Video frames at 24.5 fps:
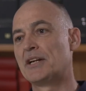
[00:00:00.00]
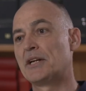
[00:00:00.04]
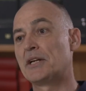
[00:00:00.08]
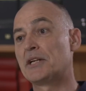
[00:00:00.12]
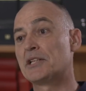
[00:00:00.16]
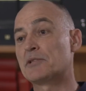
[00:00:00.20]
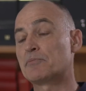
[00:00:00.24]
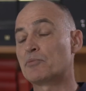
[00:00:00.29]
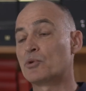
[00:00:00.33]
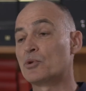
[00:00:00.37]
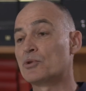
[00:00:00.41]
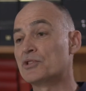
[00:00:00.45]

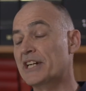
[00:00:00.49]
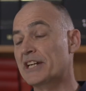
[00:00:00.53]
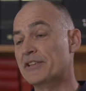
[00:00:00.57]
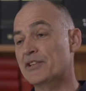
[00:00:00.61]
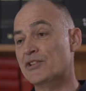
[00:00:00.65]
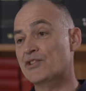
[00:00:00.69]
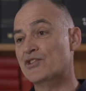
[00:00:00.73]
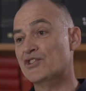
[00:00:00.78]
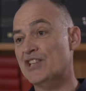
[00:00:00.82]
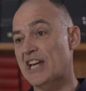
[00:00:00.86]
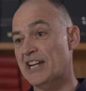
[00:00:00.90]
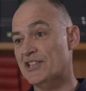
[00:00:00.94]
it's brought
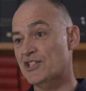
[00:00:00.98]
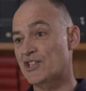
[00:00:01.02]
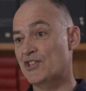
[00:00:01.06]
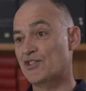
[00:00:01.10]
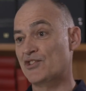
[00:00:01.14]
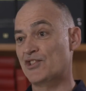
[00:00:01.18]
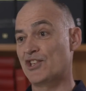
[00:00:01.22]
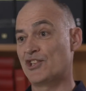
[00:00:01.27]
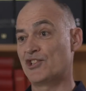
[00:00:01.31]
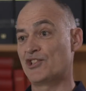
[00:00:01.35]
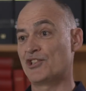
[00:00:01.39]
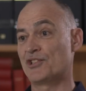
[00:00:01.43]
together
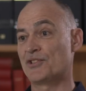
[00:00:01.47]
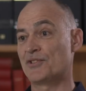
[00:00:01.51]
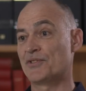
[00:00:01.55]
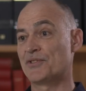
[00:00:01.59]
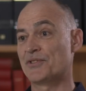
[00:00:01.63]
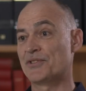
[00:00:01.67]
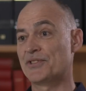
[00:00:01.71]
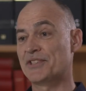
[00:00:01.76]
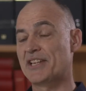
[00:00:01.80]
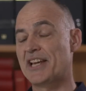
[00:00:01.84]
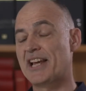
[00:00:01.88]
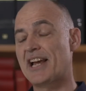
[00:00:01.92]

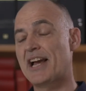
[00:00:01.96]
statisticians.